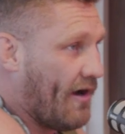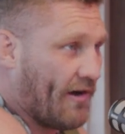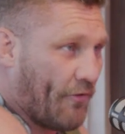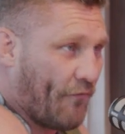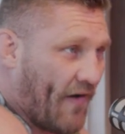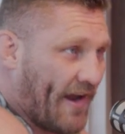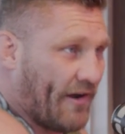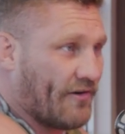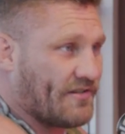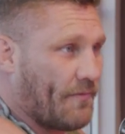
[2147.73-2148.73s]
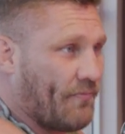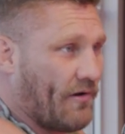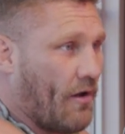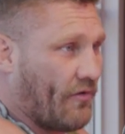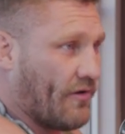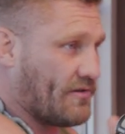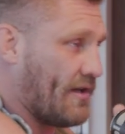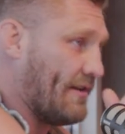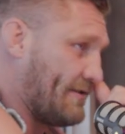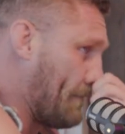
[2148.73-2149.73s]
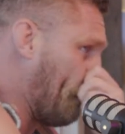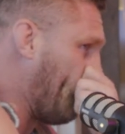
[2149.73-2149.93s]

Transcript: another fighter or something along those lines.